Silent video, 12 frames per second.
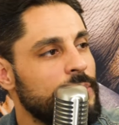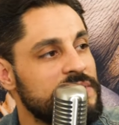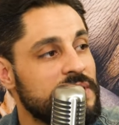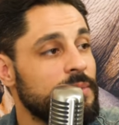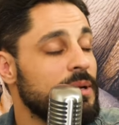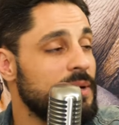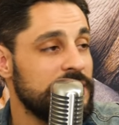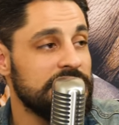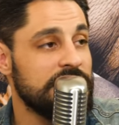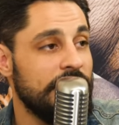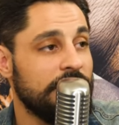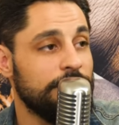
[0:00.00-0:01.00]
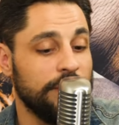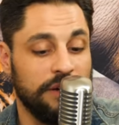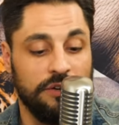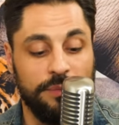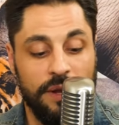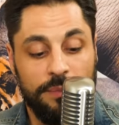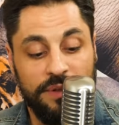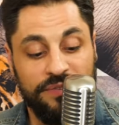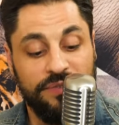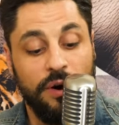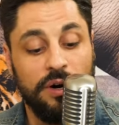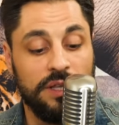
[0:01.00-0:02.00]
But something about this documentary made
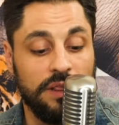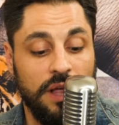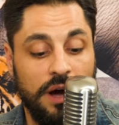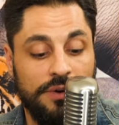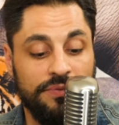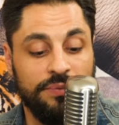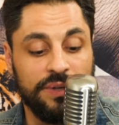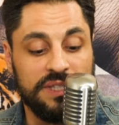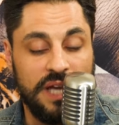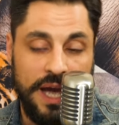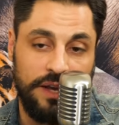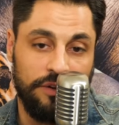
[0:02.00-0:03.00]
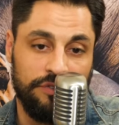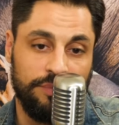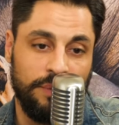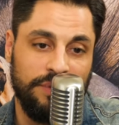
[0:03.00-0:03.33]
me fall in love with tigers,